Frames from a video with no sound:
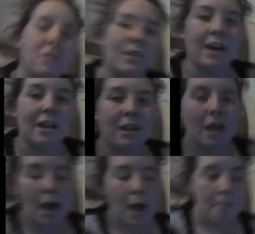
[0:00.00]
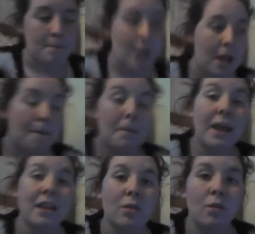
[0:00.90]
then, um,
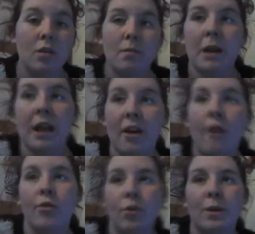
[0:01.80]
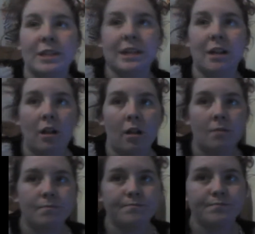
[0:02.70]
play, play on the whistle.
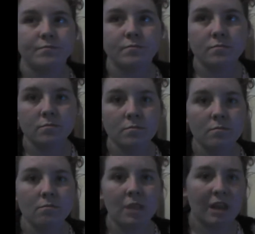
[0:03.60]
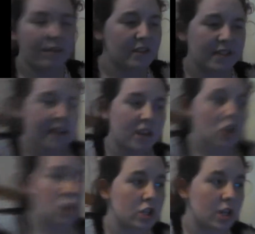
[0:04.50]
If it's any
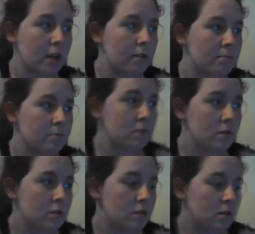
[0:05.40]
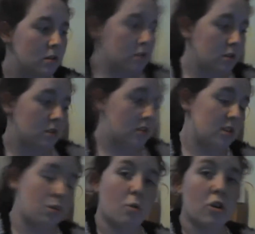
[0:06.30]
good, and um, going
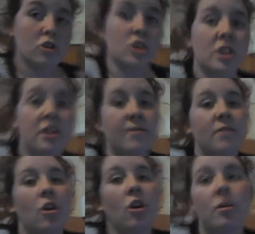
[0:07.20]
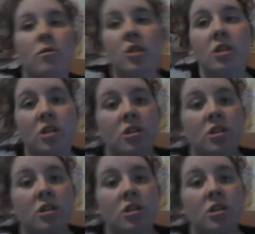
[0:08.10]
to watch it. If not, I'm going to